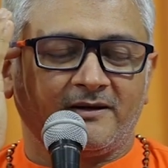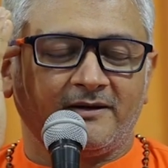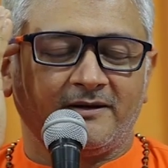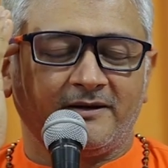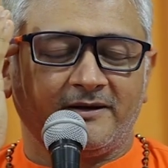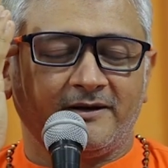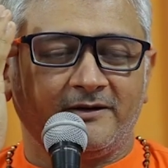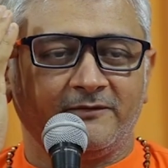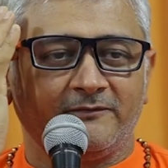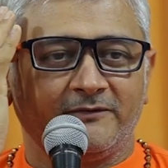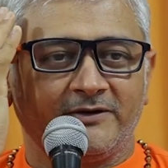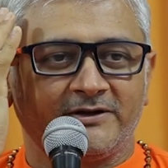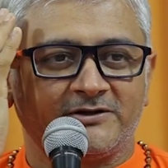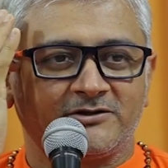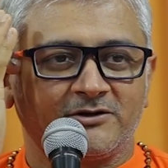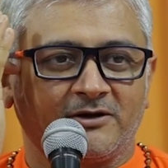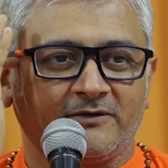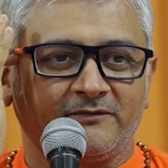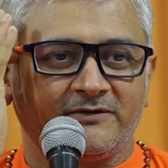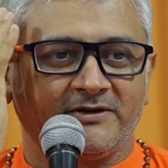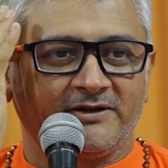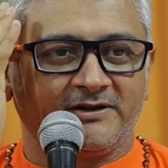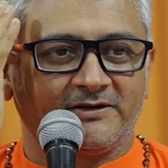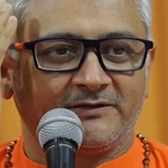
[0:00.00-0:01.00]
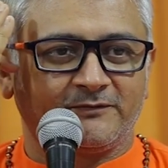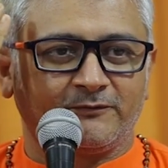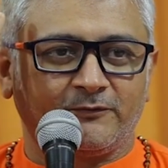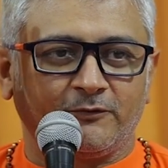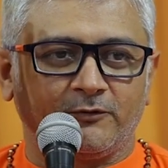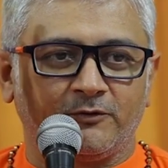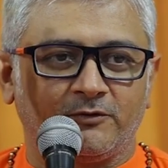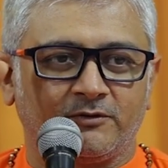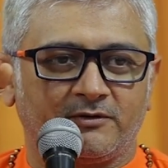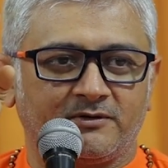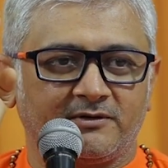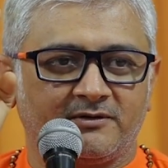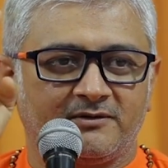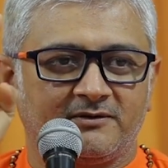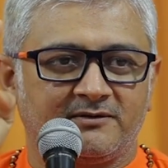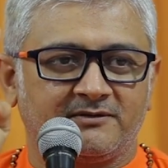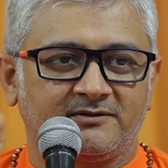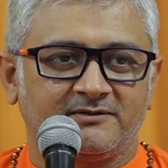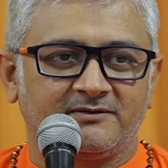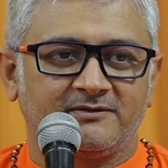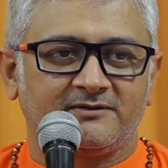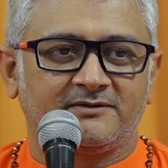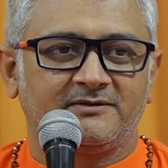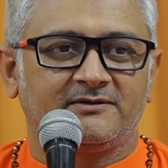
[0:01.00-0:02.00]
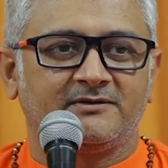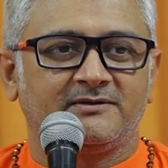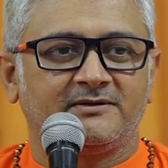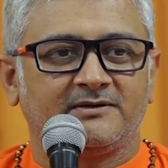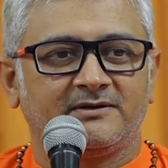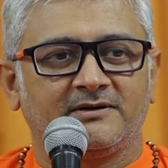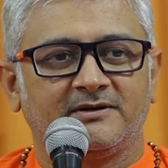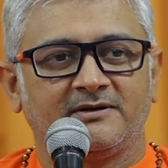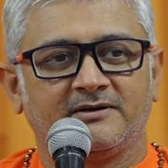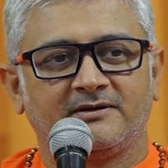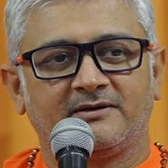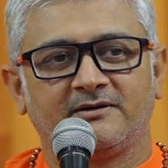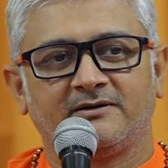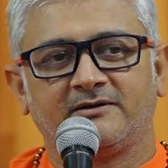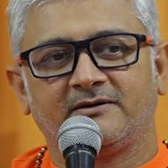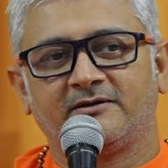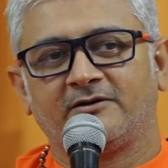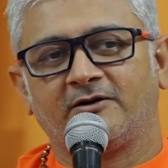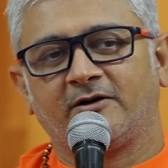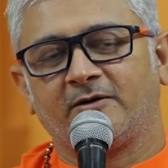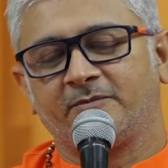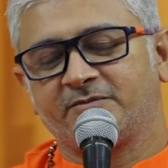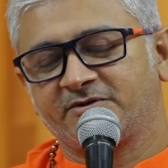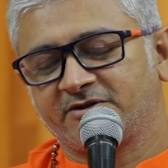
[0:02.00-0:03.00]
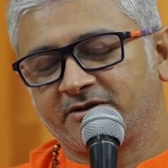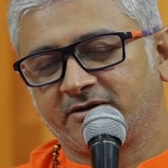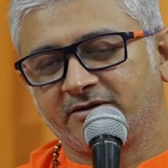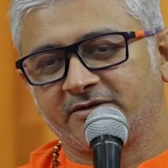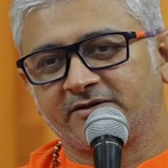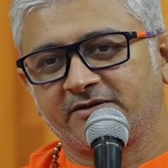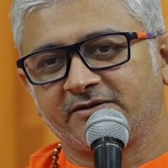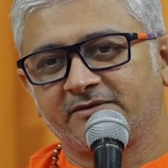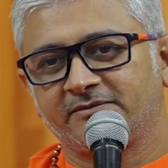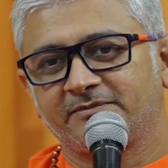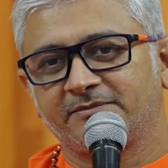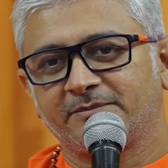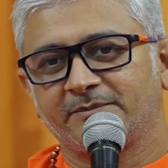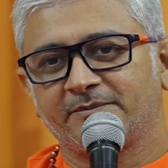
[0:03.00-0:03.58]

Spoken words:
in which of these 4 options?